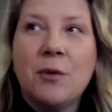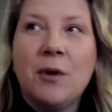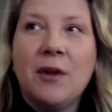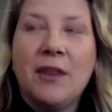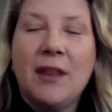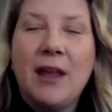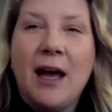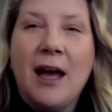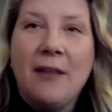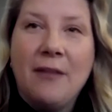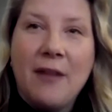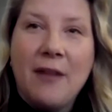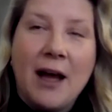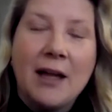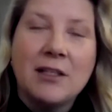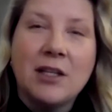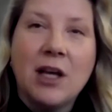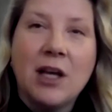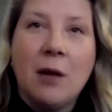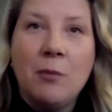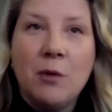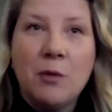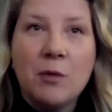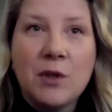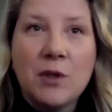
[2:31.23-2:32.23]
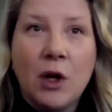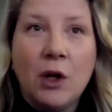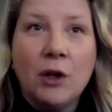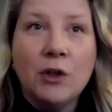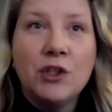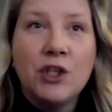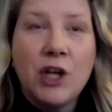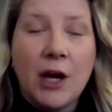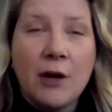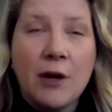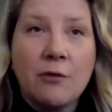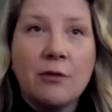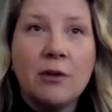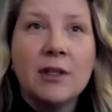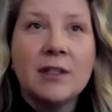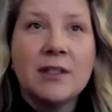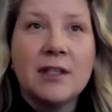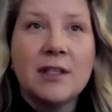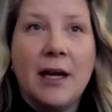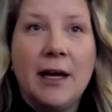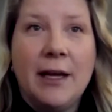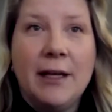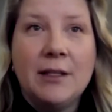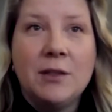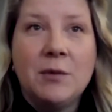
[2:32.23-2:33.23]
What at that time it was called general
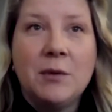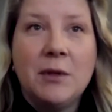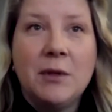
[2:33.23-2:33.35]
science.